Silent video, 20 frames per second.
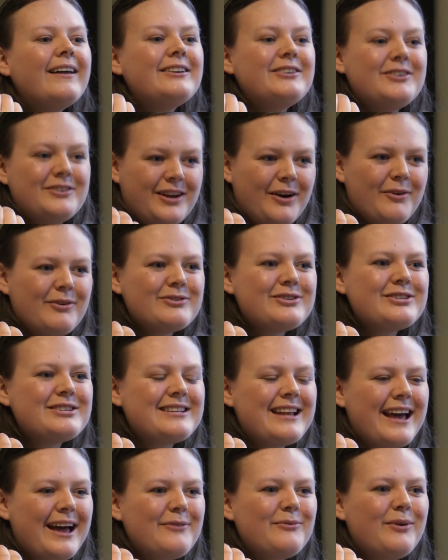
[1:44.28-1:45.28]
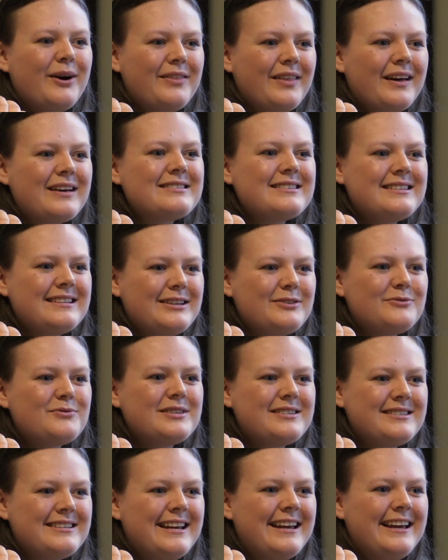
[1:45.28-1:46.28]
Do you now understand why that's an
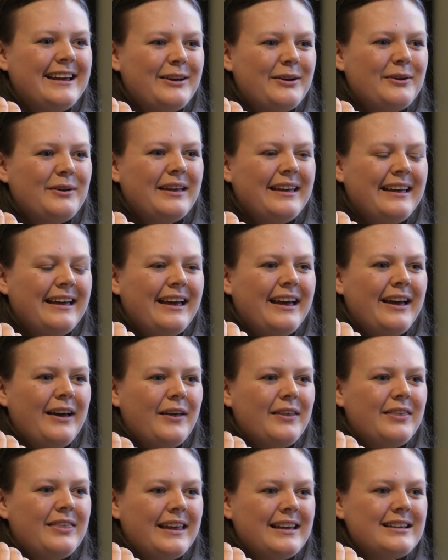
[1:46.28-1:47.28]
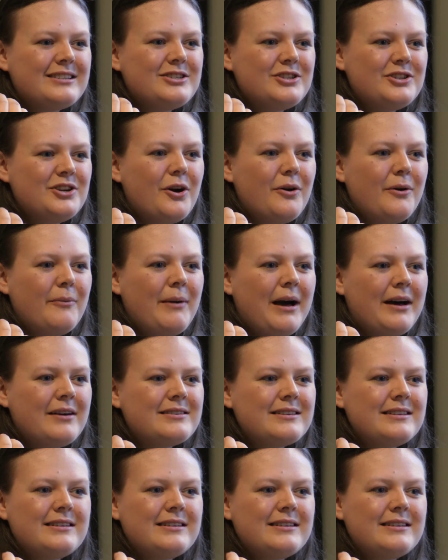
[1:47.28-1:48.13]
interesting thing to know about